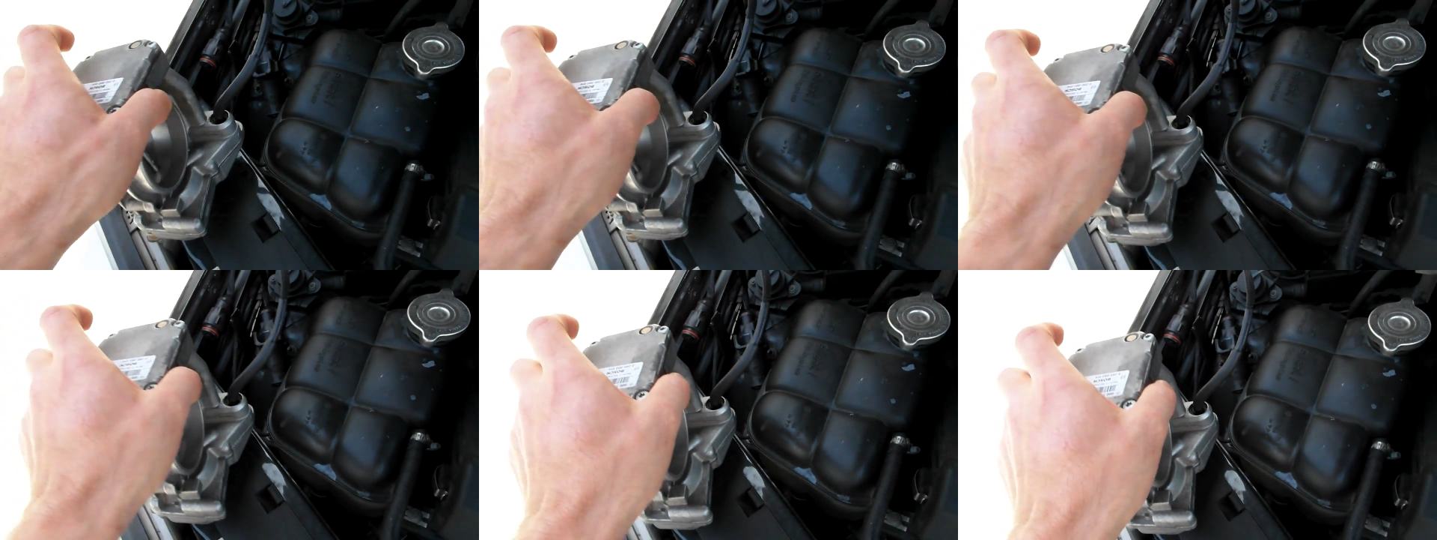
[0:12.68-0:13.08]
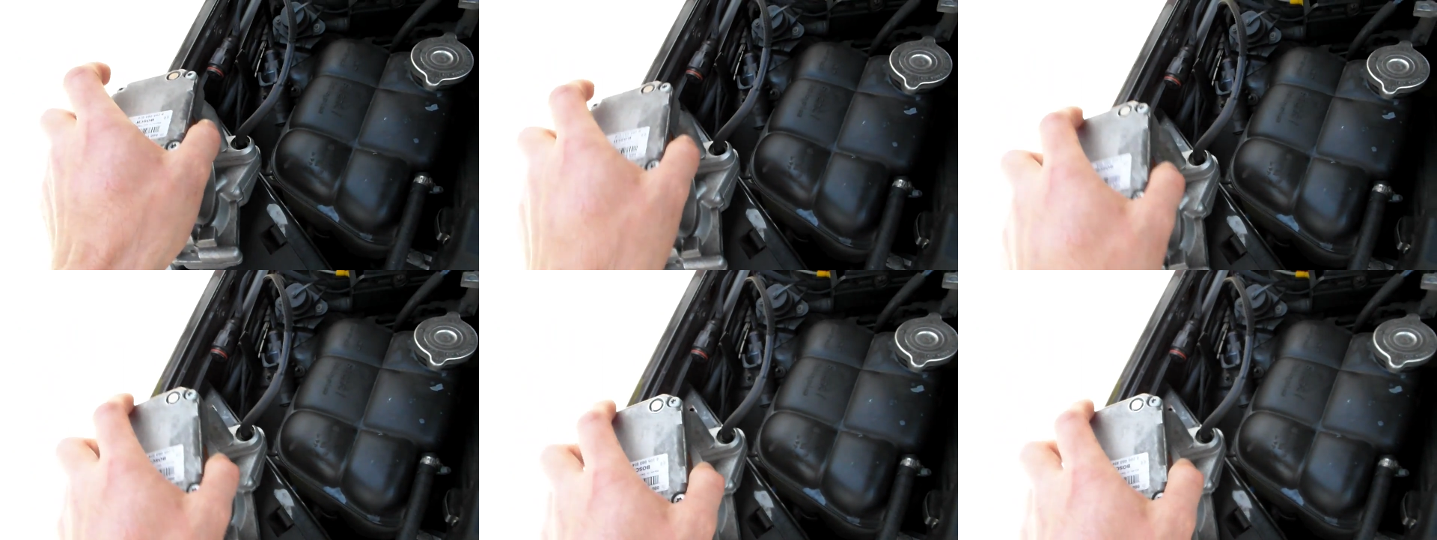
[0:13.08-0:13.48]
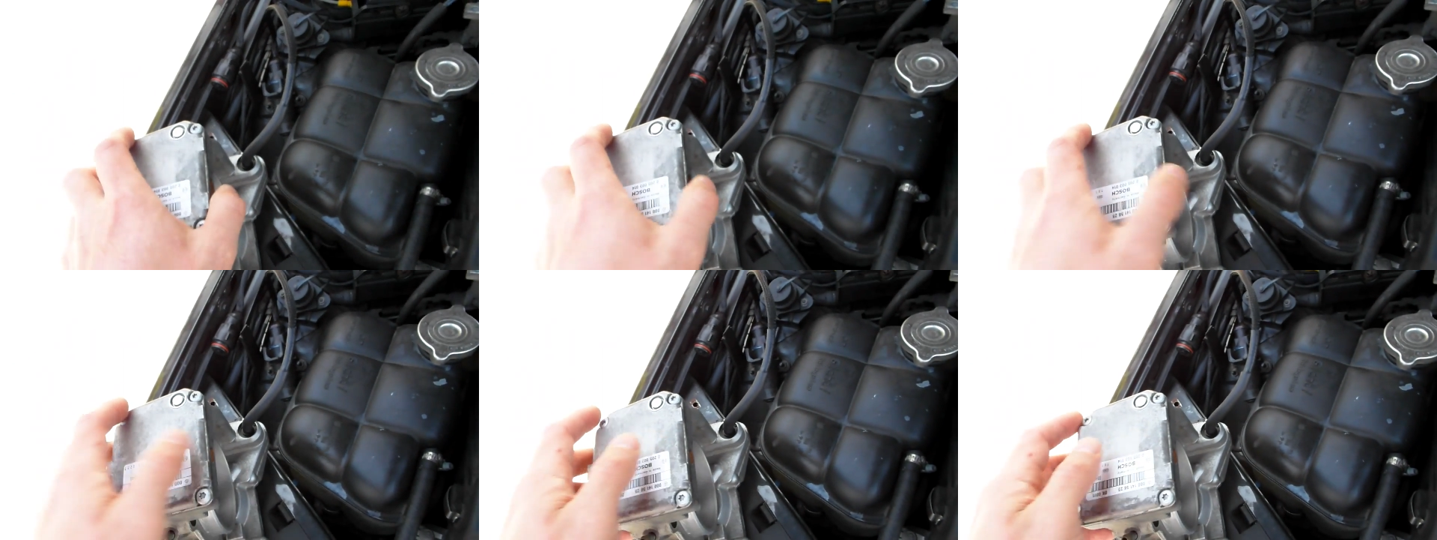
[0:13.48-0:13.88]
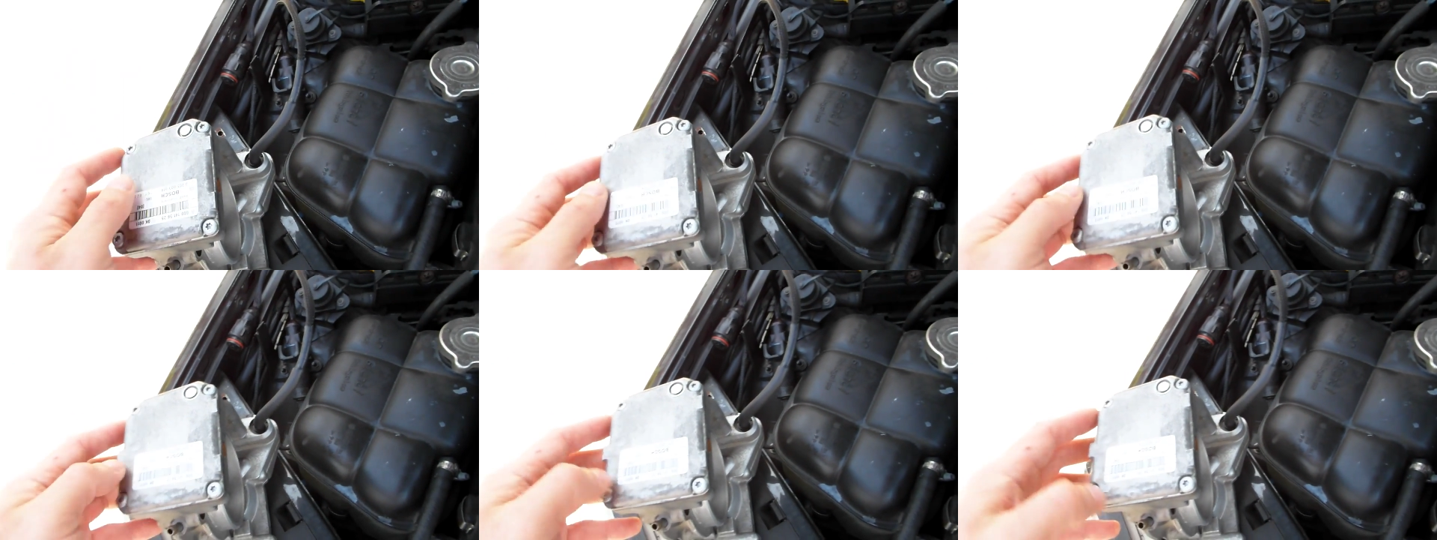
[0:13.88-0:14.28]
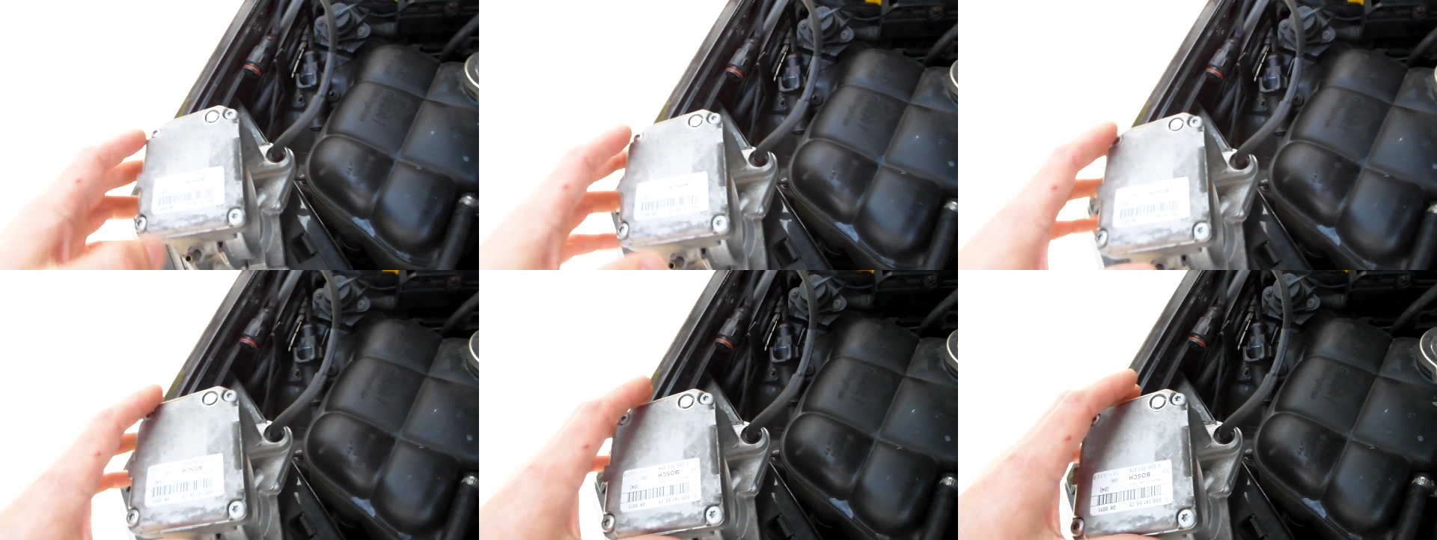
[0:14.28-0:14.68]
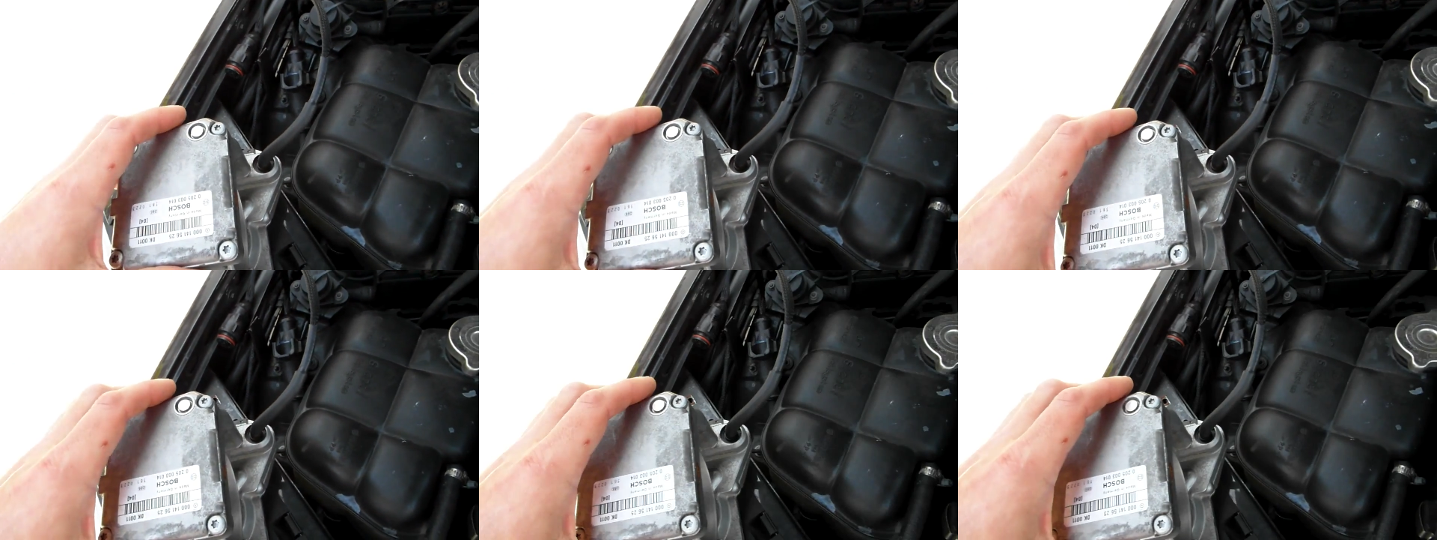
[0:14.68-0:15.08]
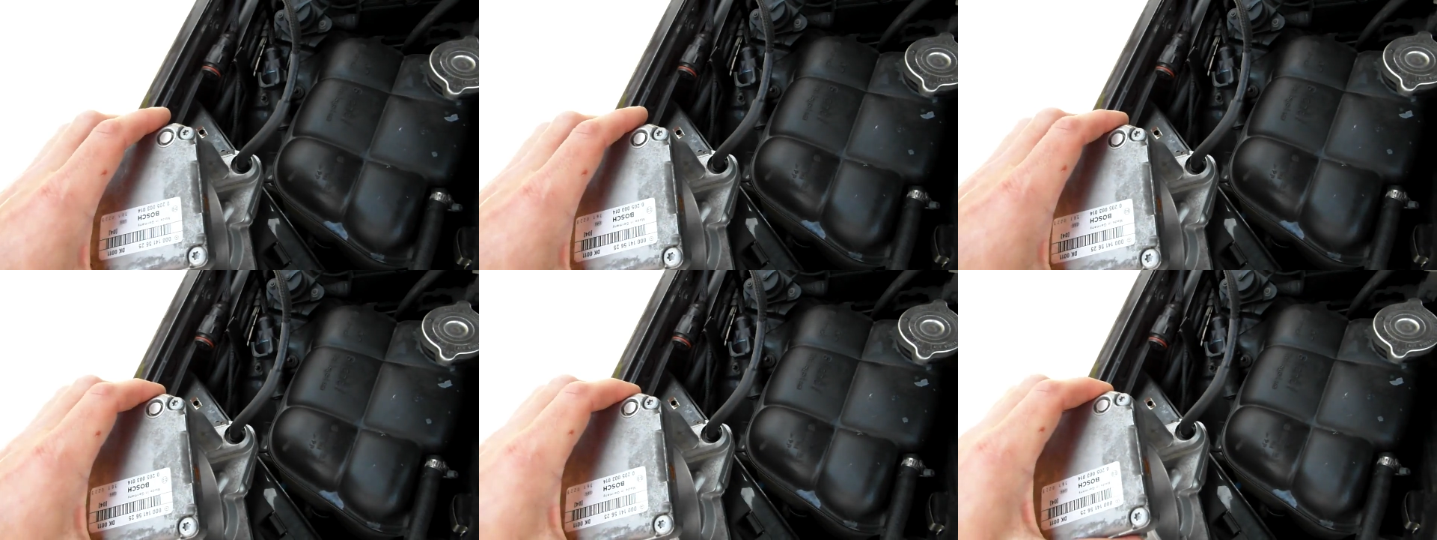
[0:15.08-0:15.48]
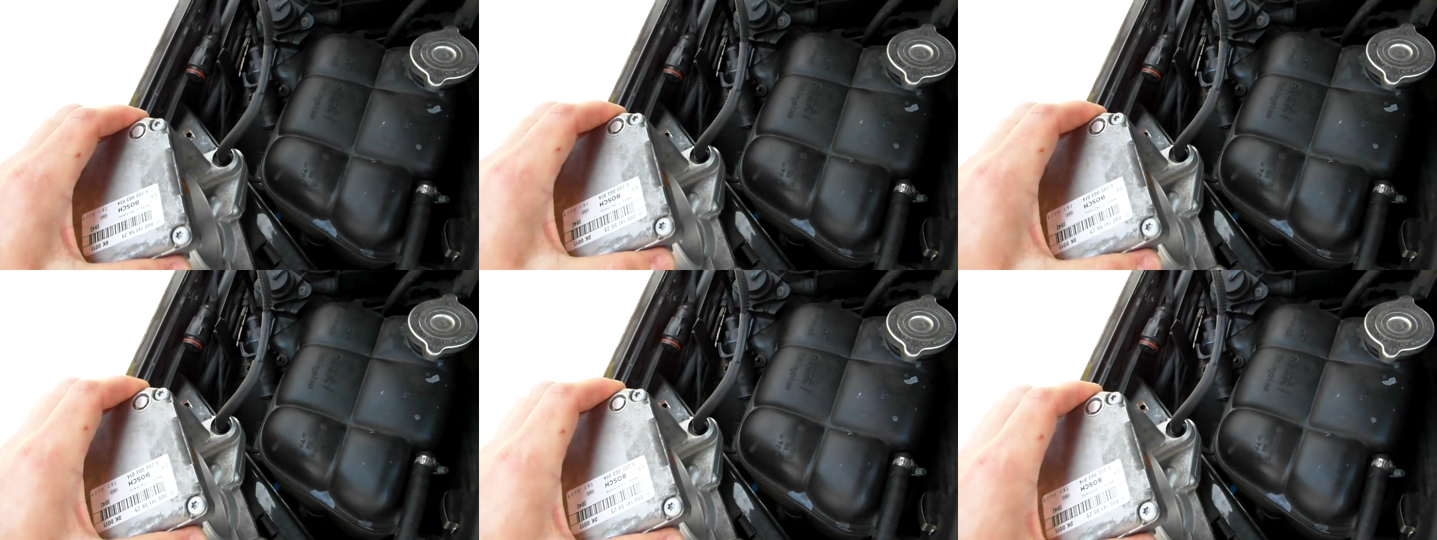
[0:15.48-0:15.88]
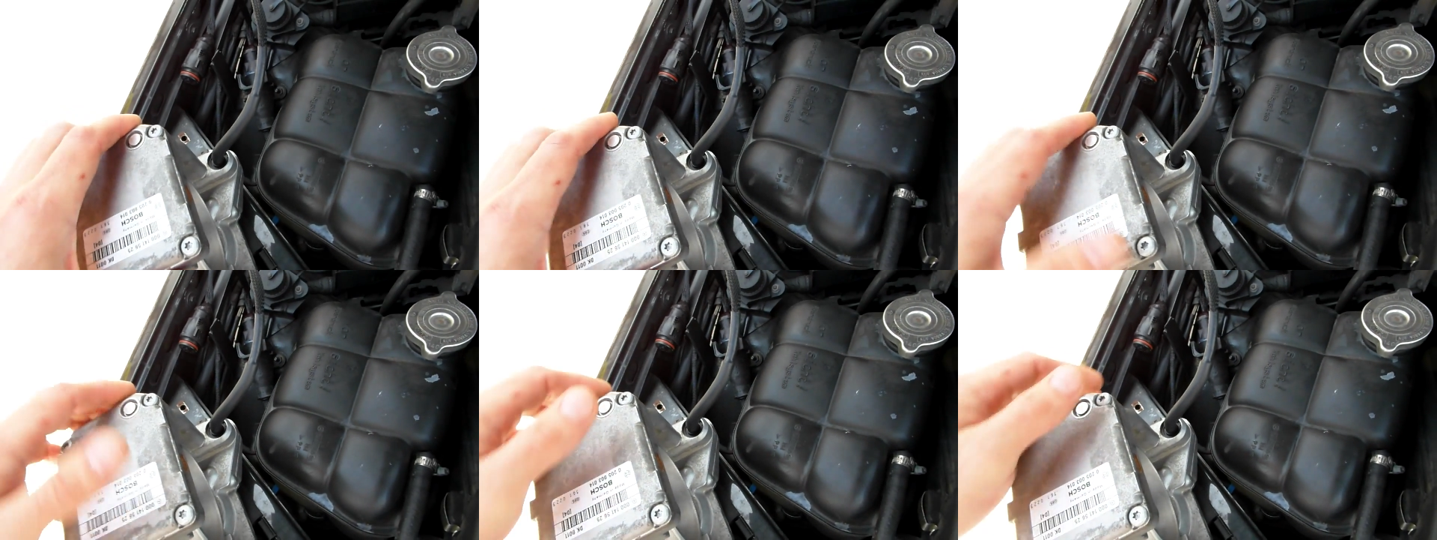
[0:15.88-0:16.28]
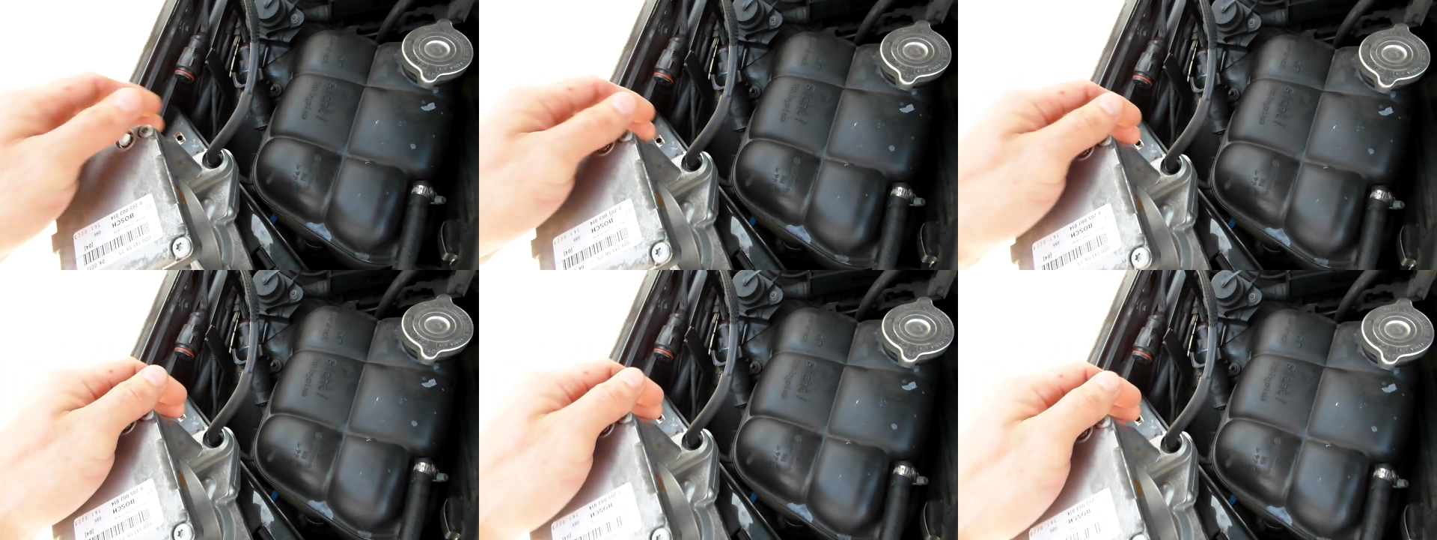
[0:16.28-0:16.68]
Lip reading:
[unreadable: no face in view]